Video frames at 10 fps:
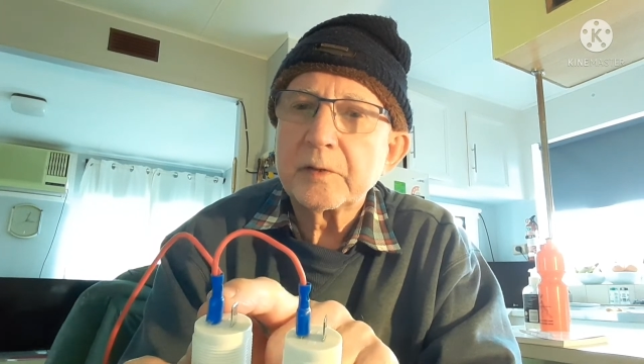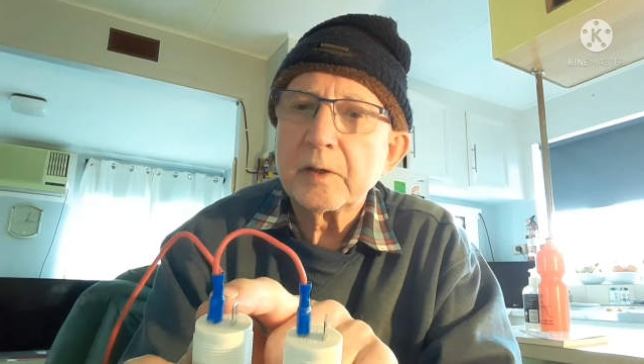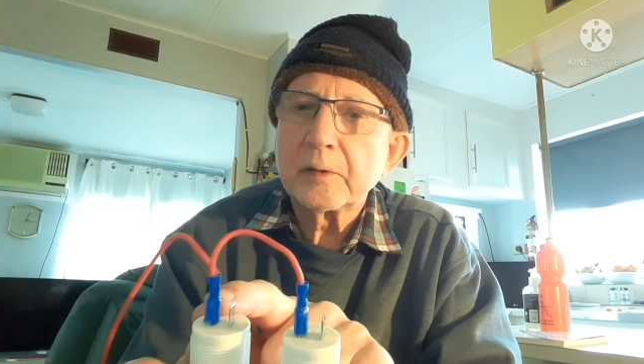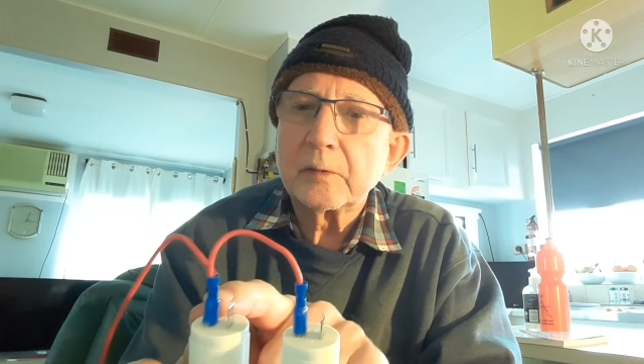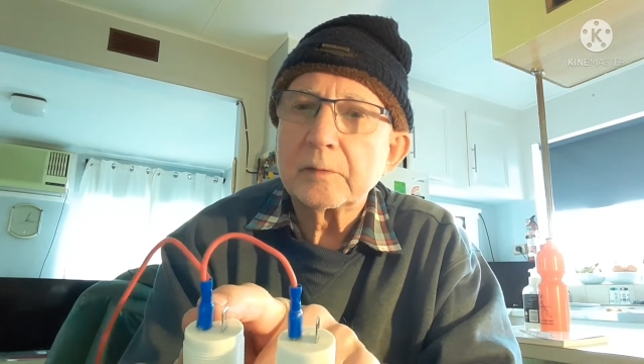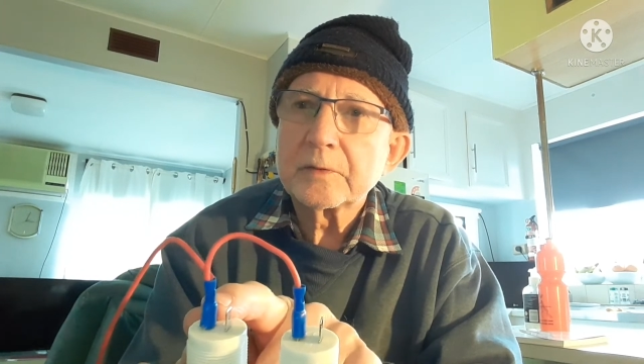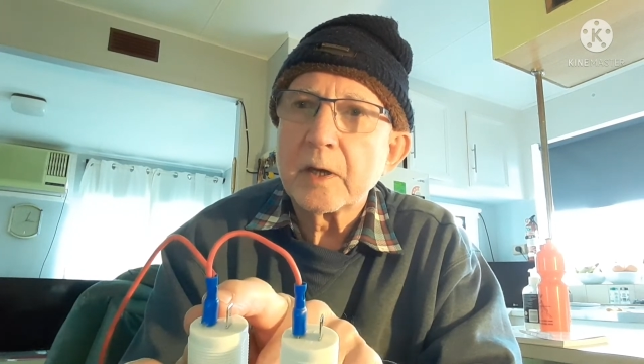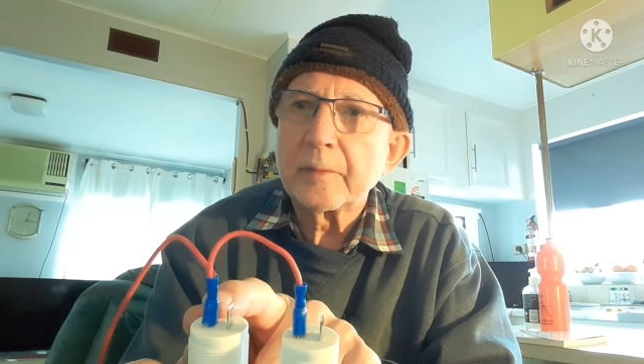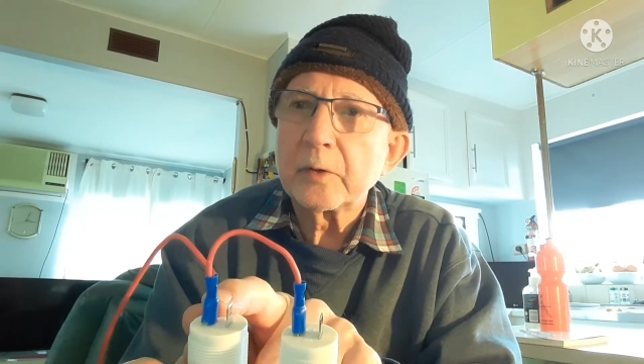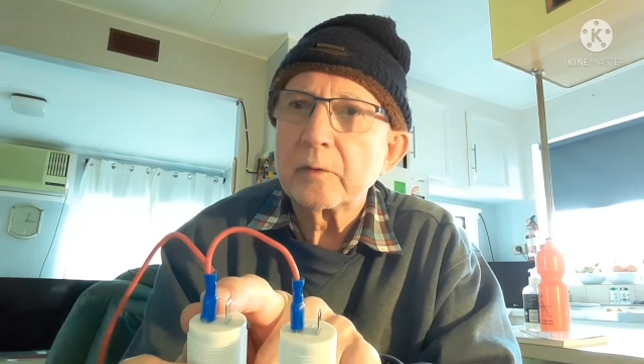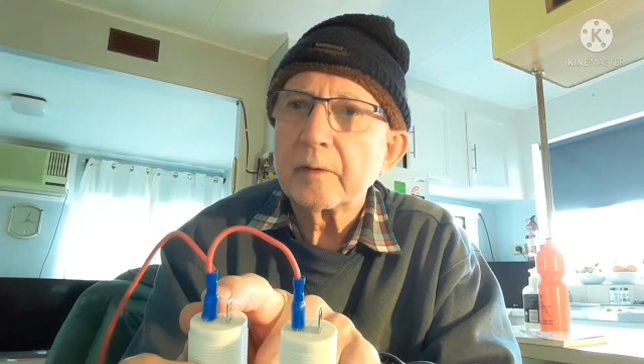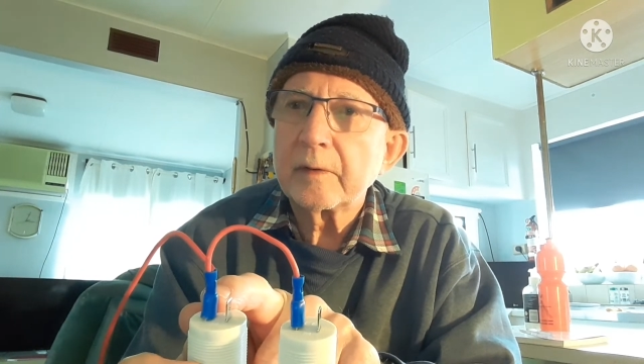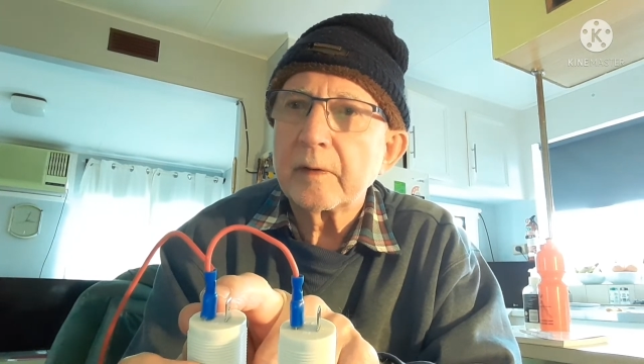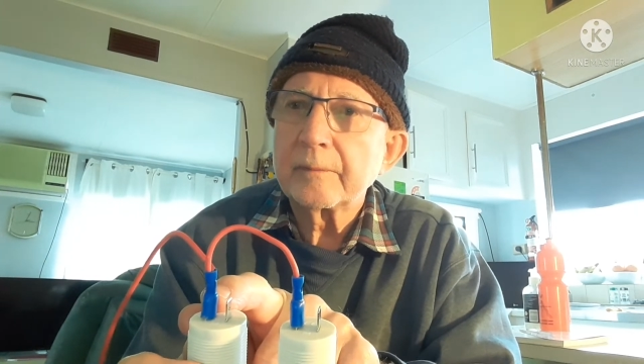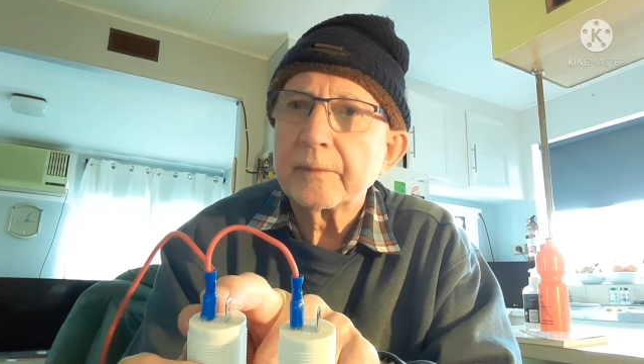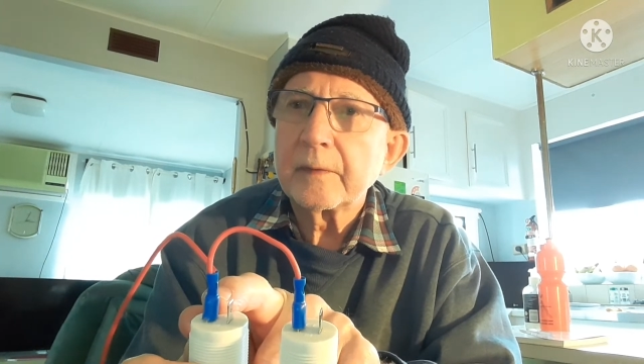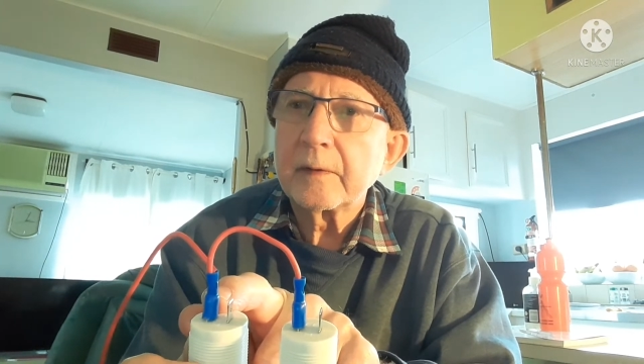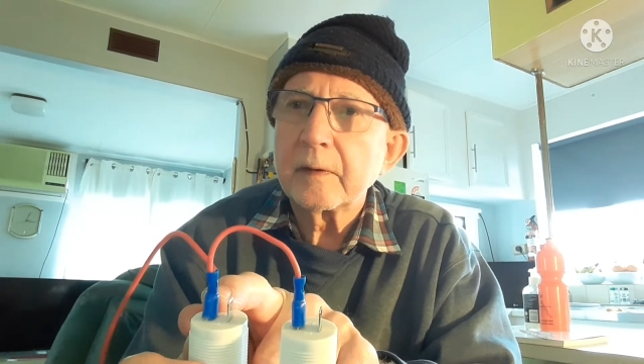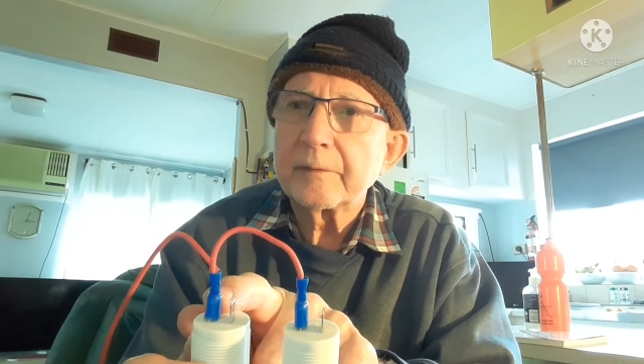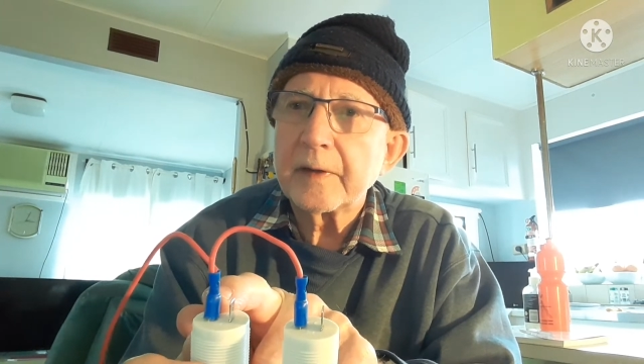terminal
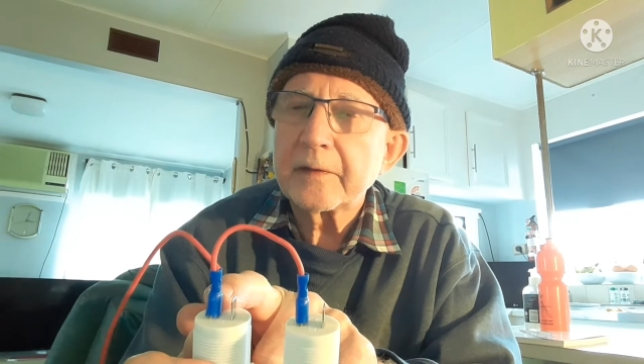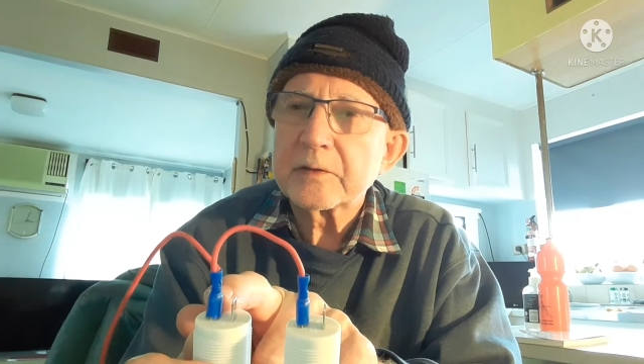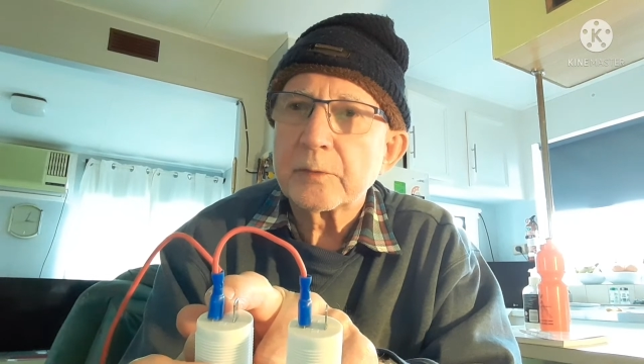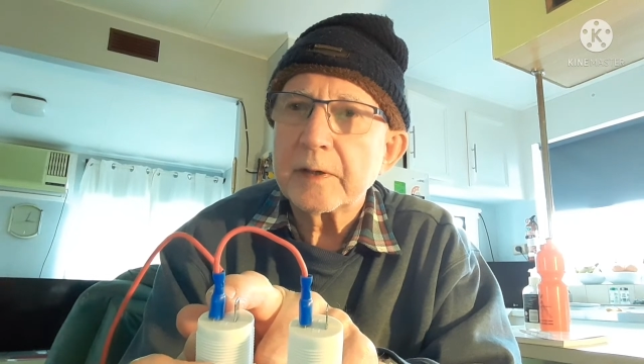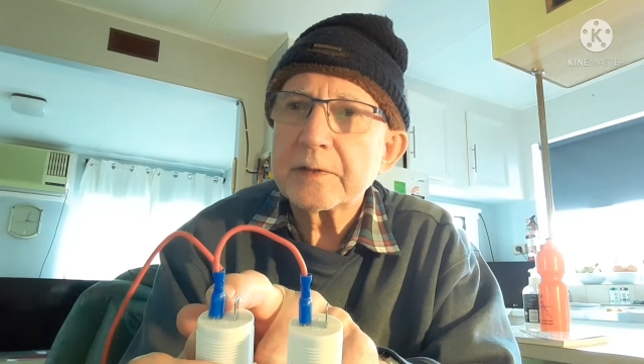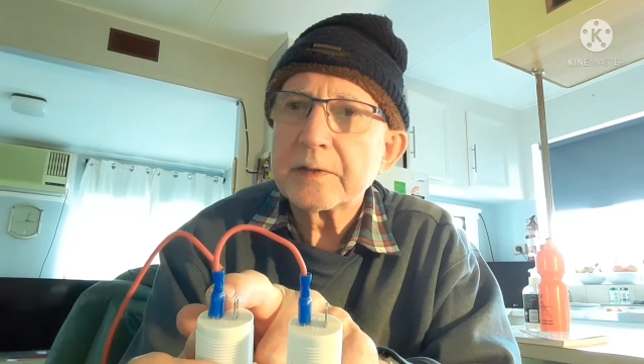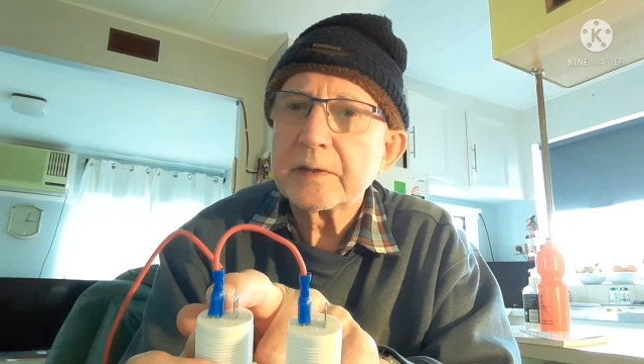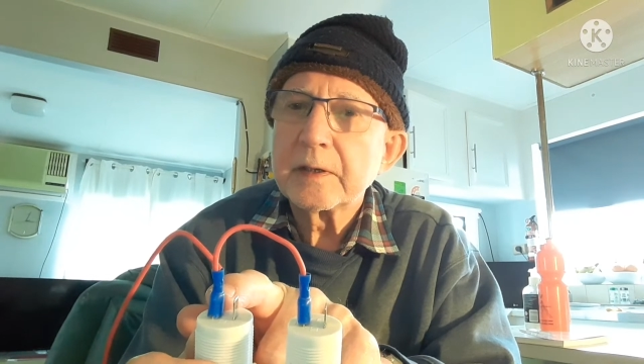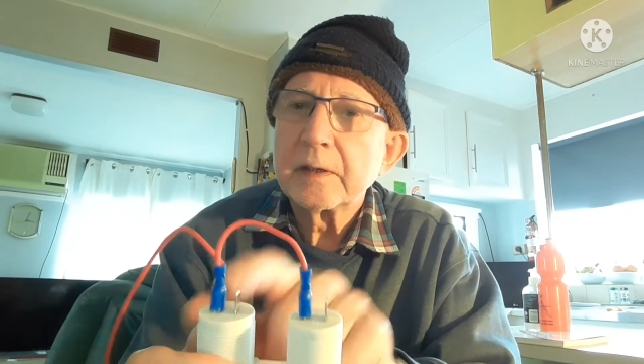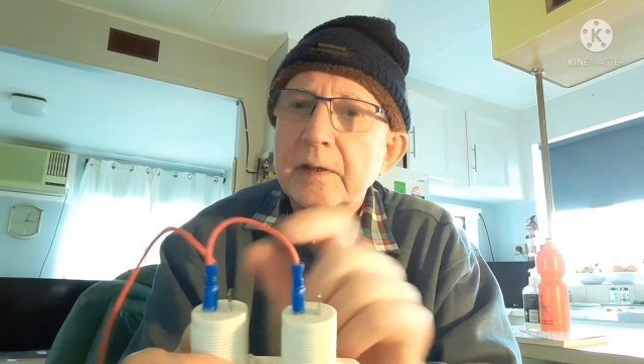of the other switch,